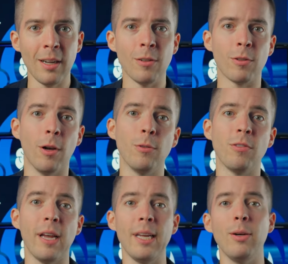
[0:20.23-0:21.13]
So
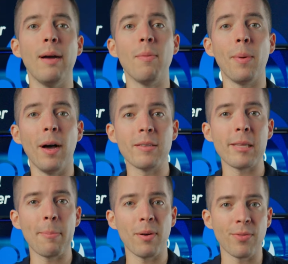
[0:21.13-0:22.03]
say you have a boss
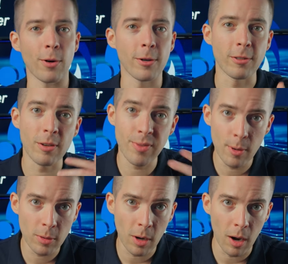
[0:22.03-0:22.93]
that prefers a
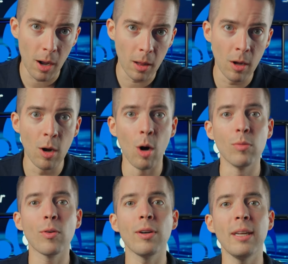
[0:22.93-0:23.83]
phone call
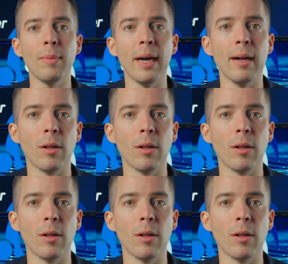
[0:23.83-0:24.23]
over an email,